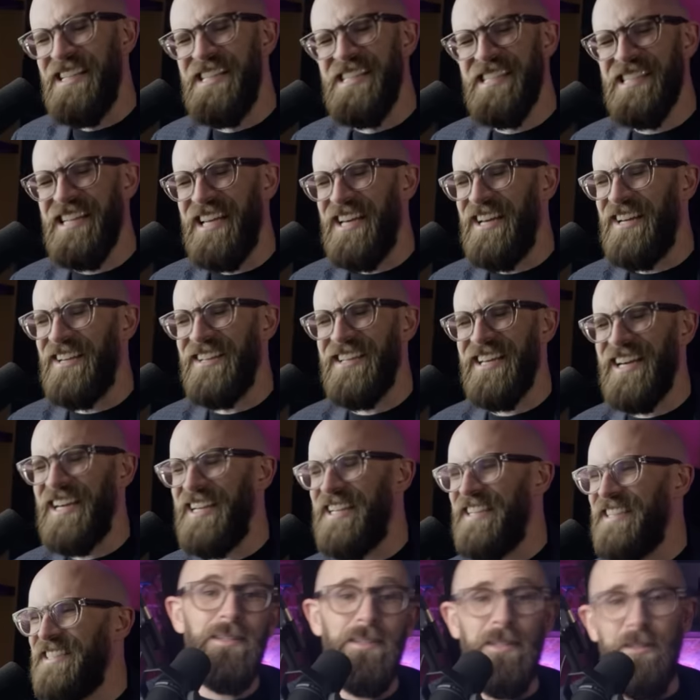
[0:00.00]
It's like,
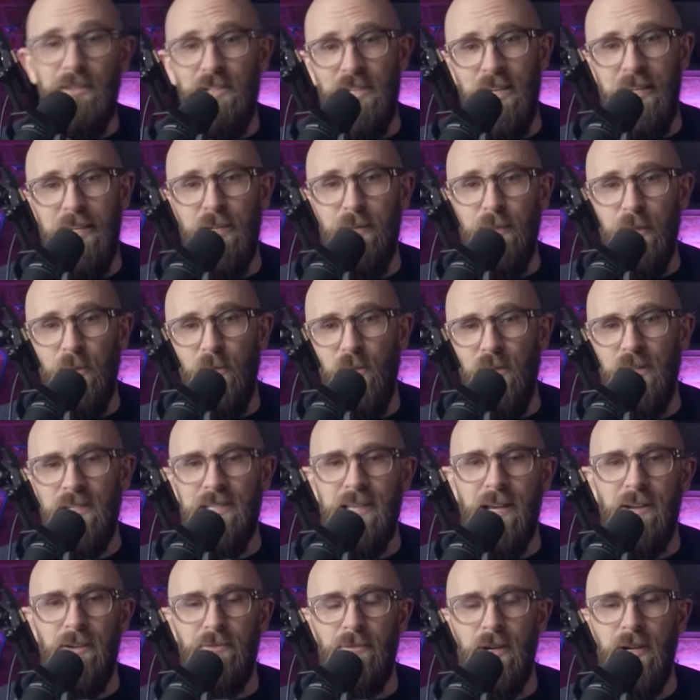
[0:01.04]
okay. Usually I'll be walking
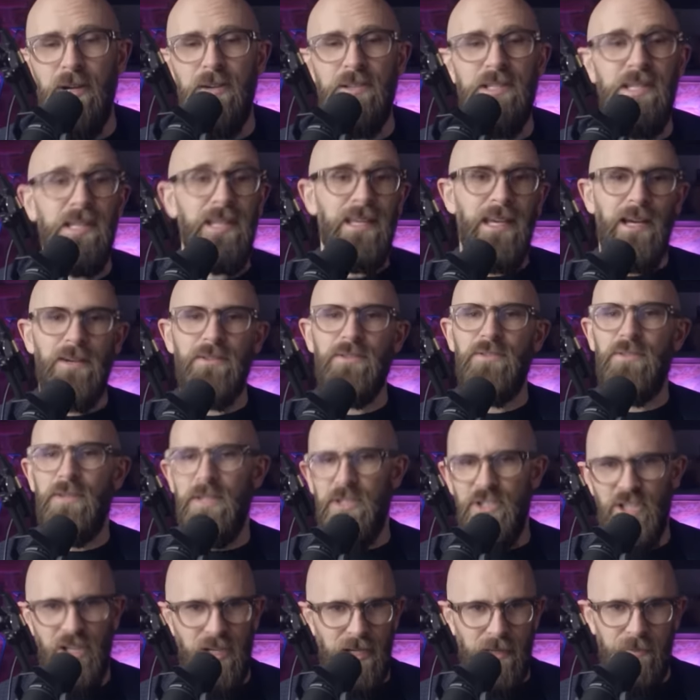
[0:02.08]
down a road and encounter a
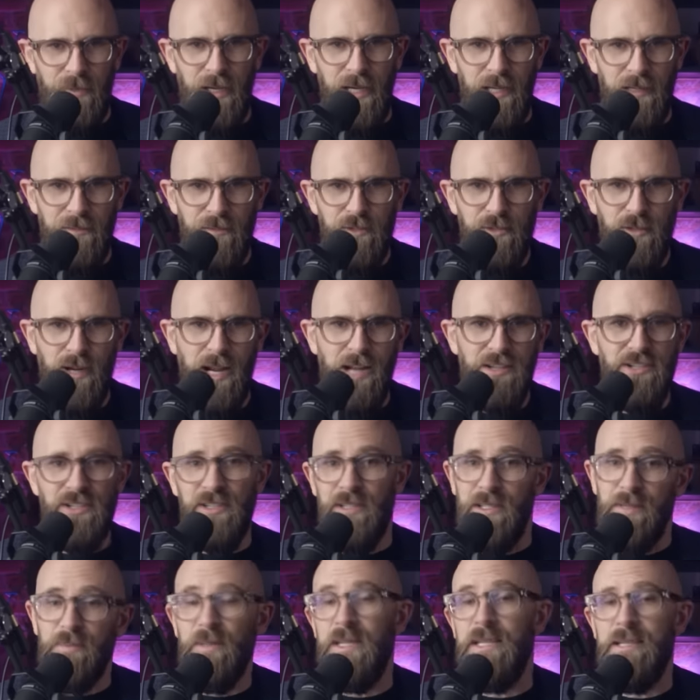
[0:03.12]
giant pile of trash that
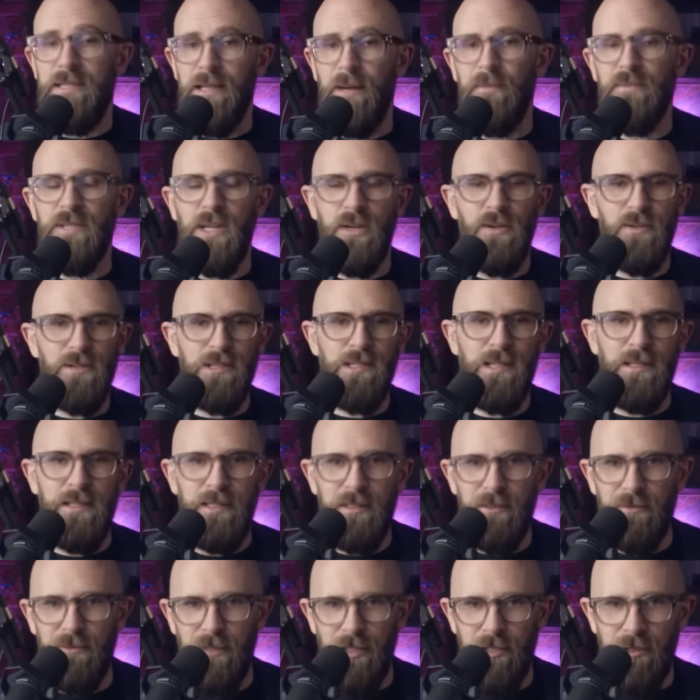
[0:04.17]
has been dumped alongside
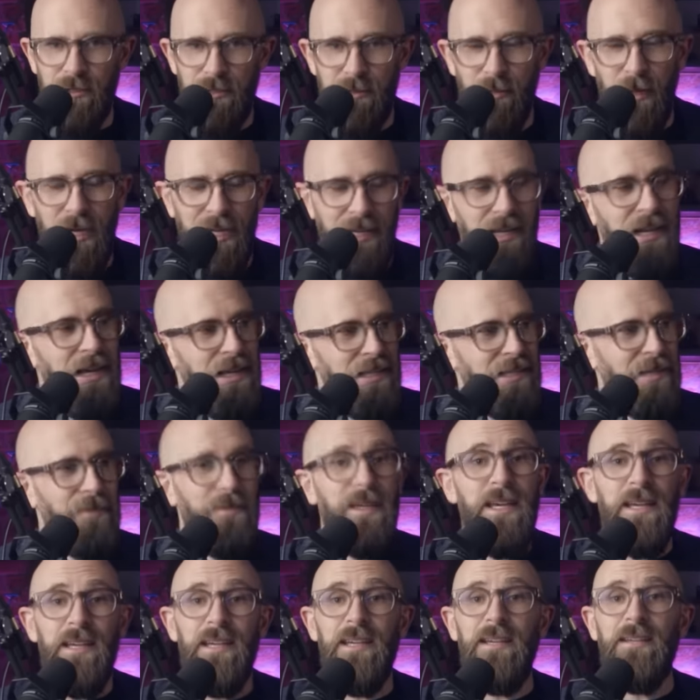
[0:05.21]
the road by some
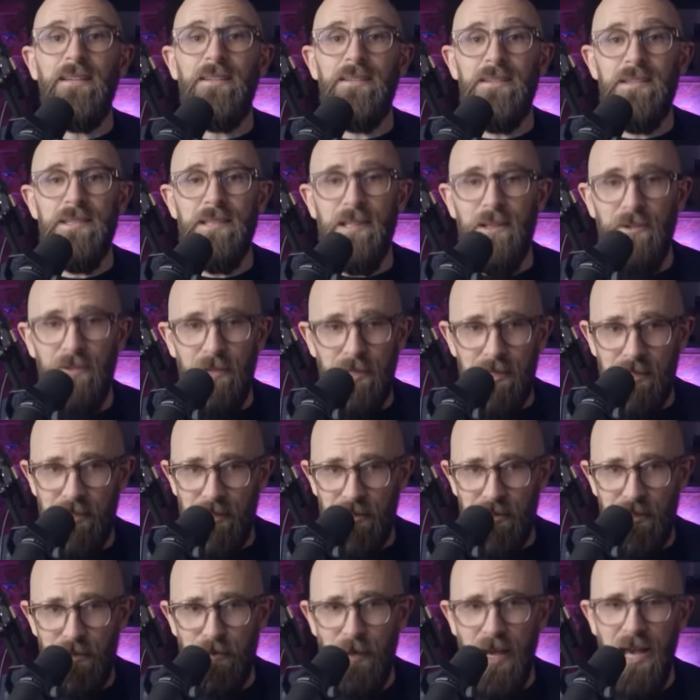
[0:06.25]
inconsiderate
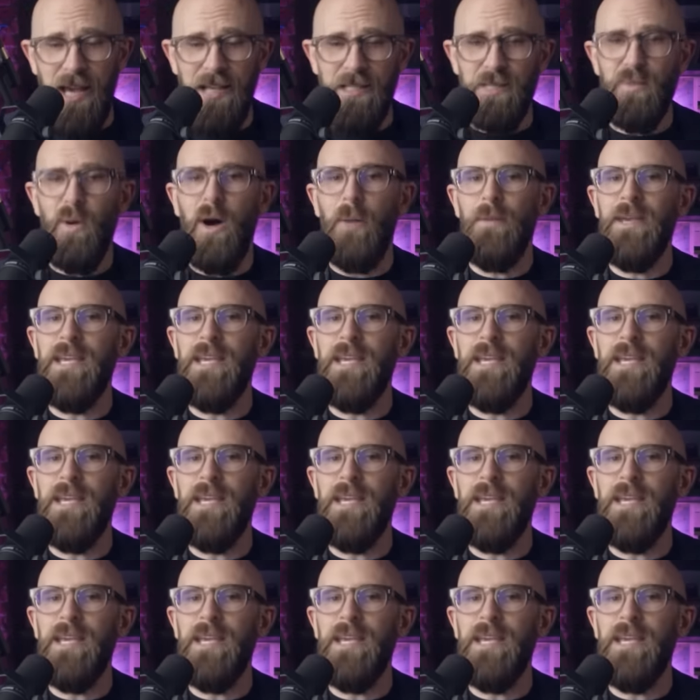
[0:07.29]
douchebags. While